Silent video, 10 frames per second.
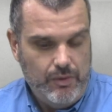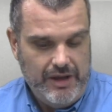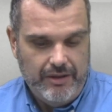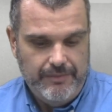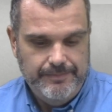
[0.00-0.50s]

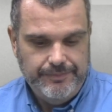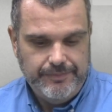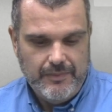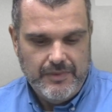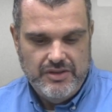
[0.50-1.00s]
Will.
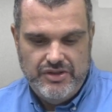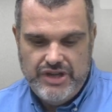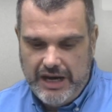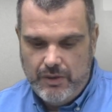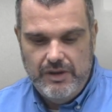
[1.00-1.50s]

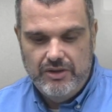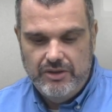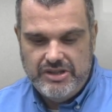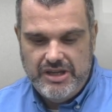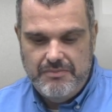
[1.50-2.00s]
Jack Will
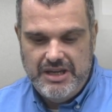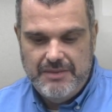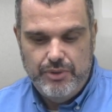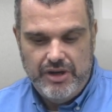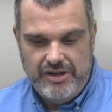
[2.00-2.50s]
looked at me
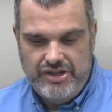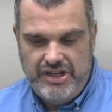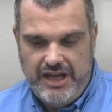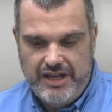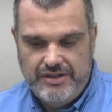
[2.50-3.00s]
and put out his
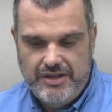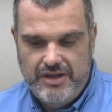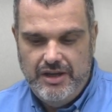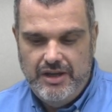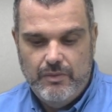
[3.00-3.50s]
hand.
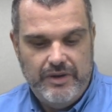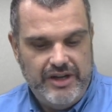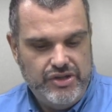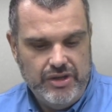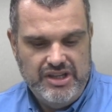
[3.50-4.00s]
When I
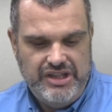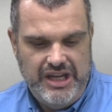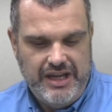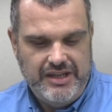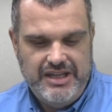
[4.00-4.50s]
shook his
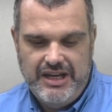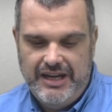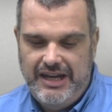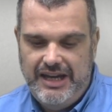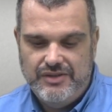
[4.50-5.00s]
hand, he
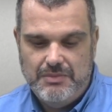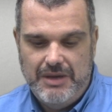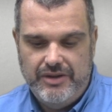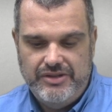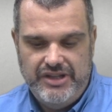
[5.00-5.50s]
kind of half
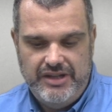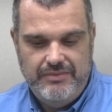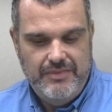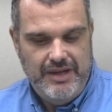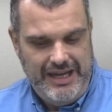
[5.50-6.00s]
smiled and said,
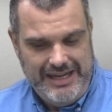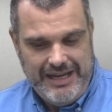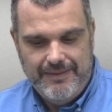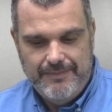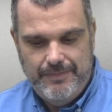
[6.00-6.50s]

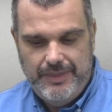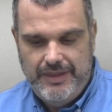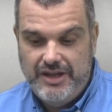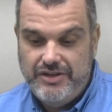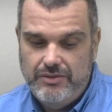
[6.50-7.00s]
"Hey,"
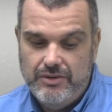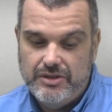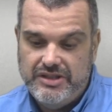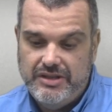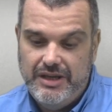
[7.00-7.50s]
and
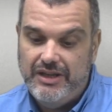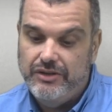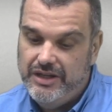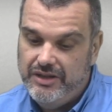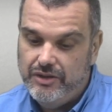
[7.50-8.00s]

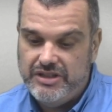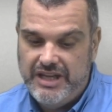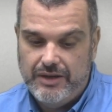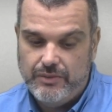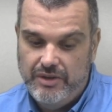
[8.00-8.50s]
then looked
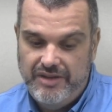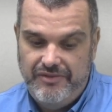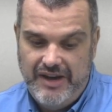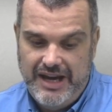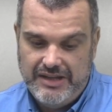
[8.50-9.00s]
down really
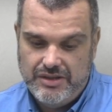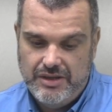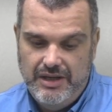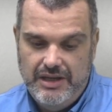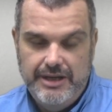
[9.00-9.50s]
fast.
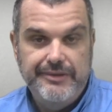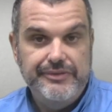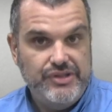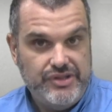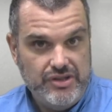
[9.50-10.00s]

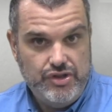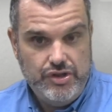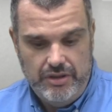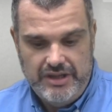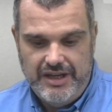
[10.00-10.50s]
"This is
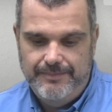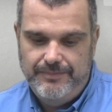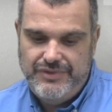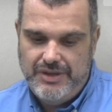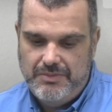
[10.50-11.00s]
Julian,"
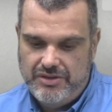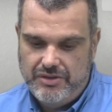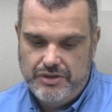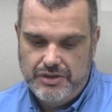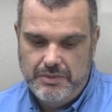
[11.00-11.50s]
said Mr.
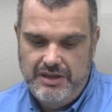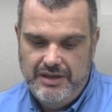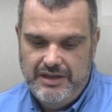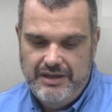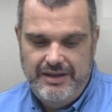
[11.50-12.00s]
Tushman.
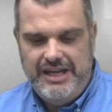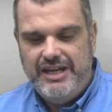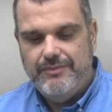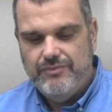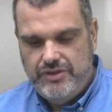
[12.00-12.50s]

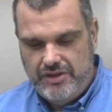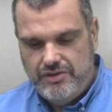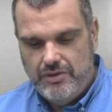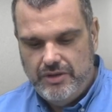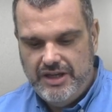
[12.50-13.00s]
"Hey," said
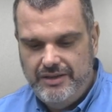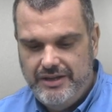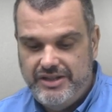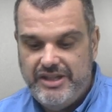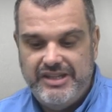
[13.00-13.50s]
Julian,
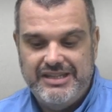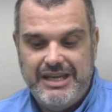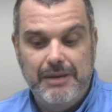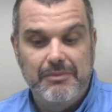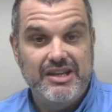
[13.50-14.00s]
and did the
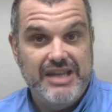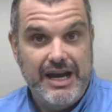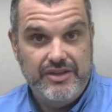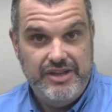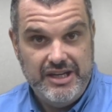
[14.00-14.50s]
same
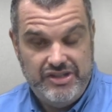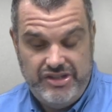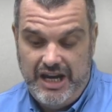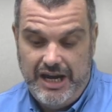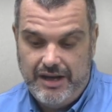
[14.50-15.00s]
exact thing as
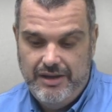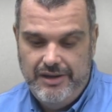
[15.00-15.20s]
Jack.